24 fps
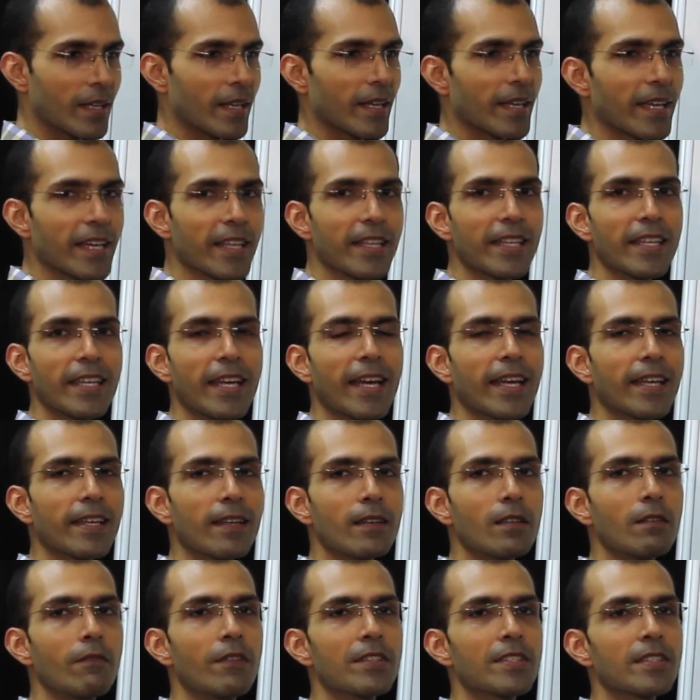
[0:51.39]
Any
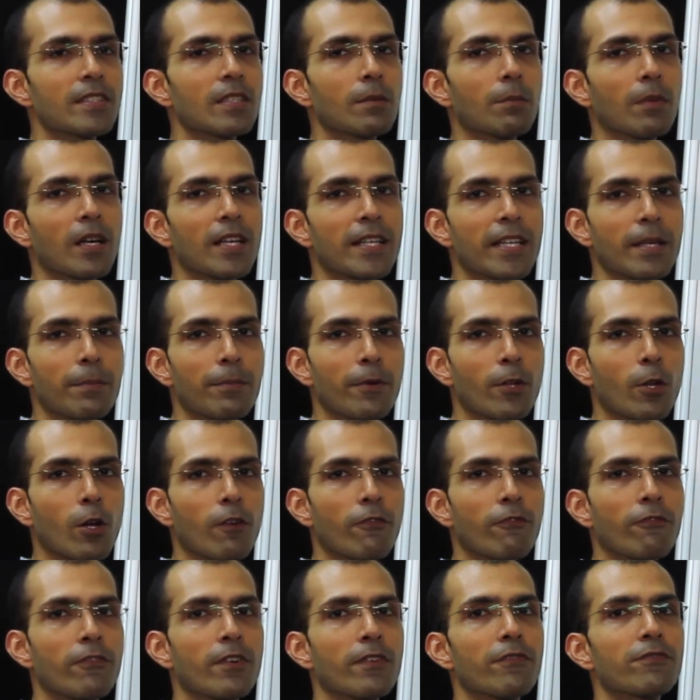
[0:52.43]
angle which is a multiple
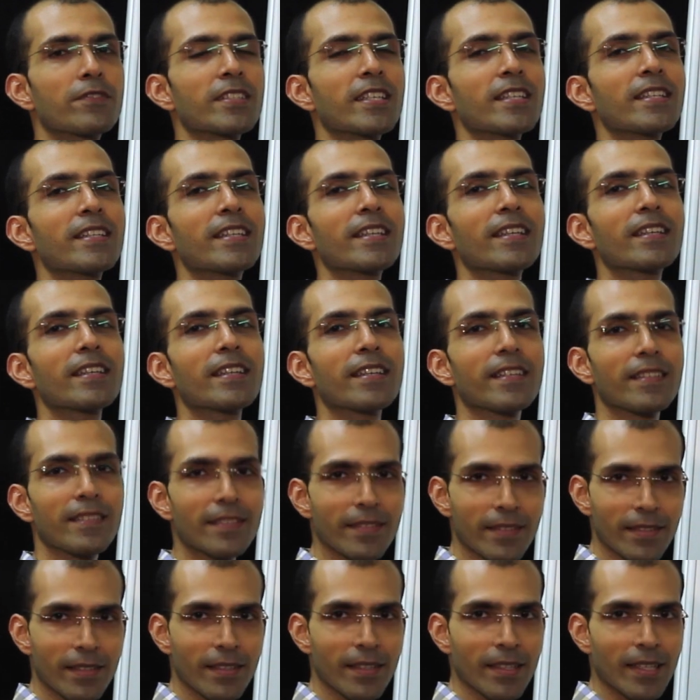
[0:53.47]
of 15 degrees